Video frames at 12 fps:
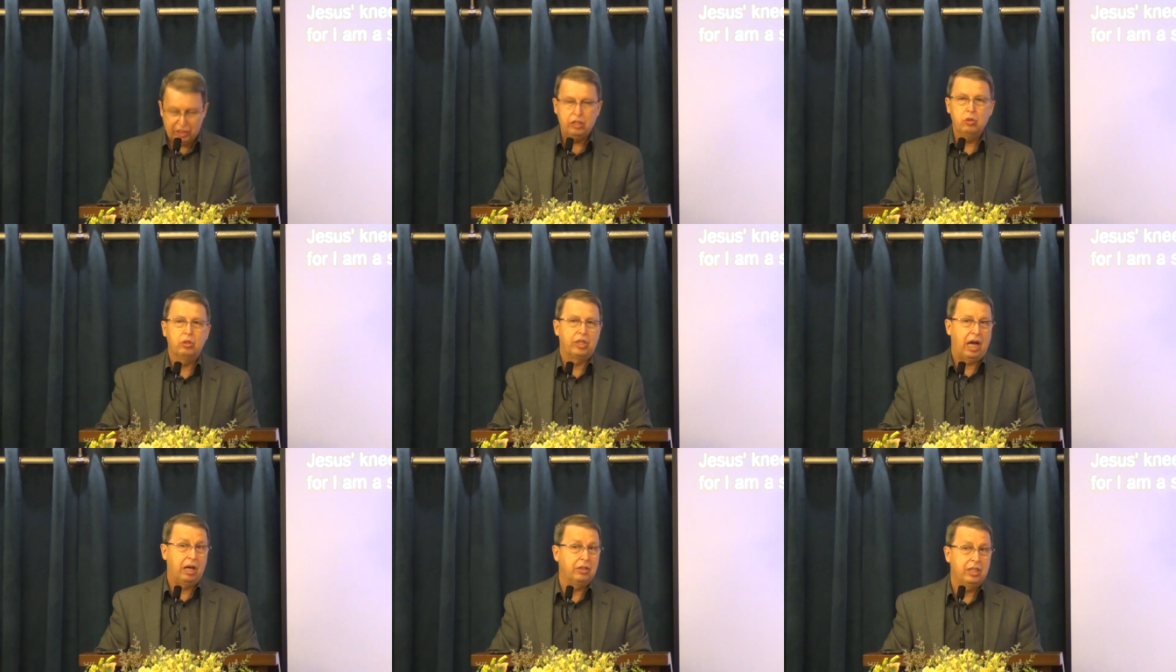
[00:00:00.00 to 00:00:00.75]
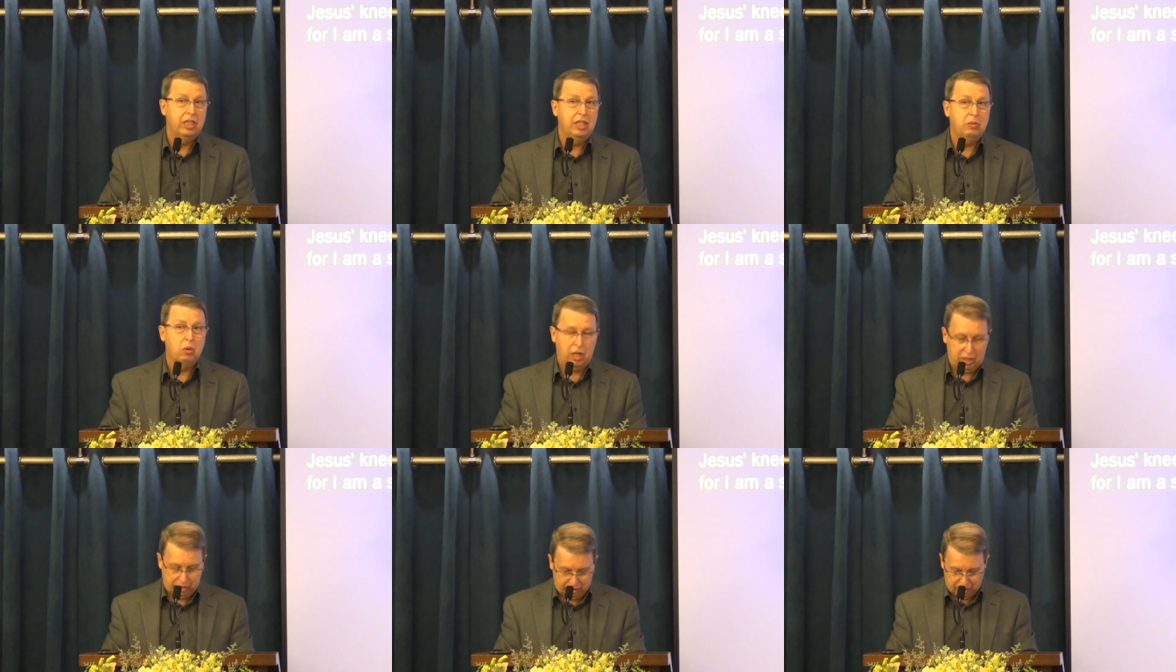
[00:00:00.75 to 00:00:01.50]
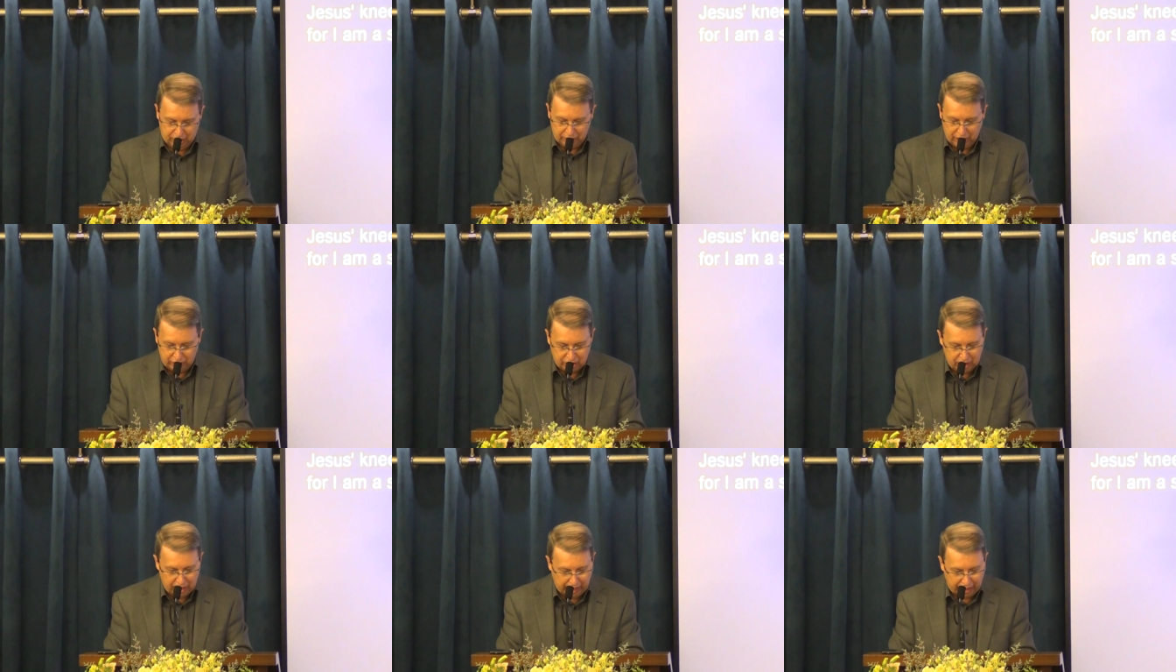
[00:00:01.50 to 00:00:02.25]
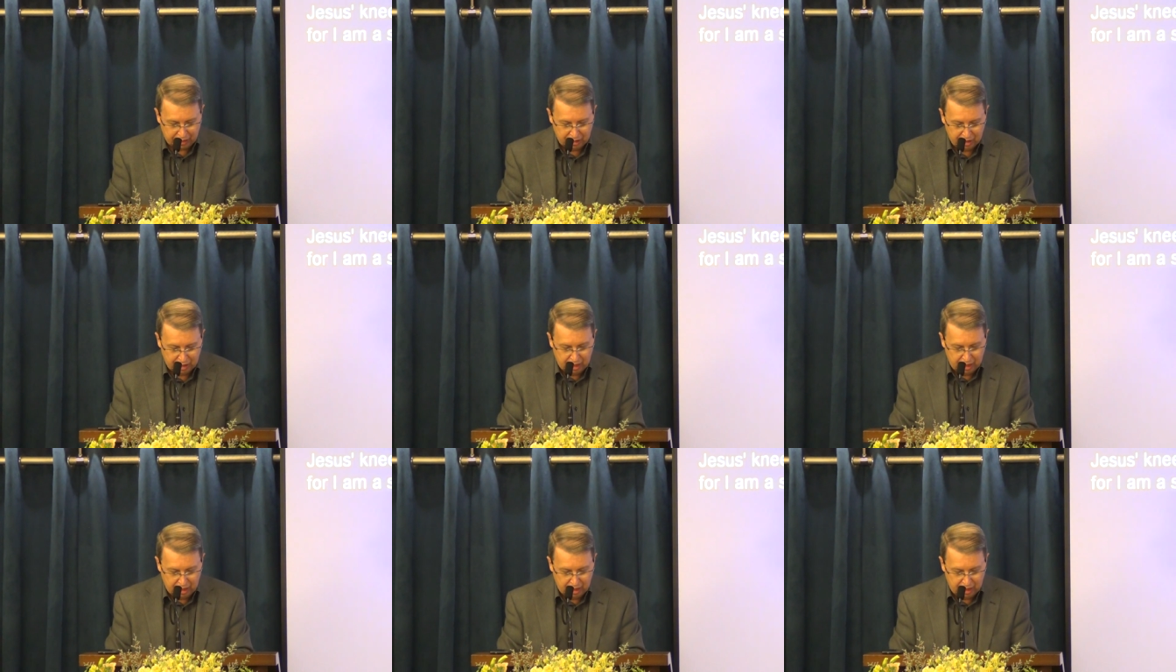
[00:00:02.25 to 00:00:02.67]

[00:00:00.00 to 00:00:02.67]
than you thought he was, that he had.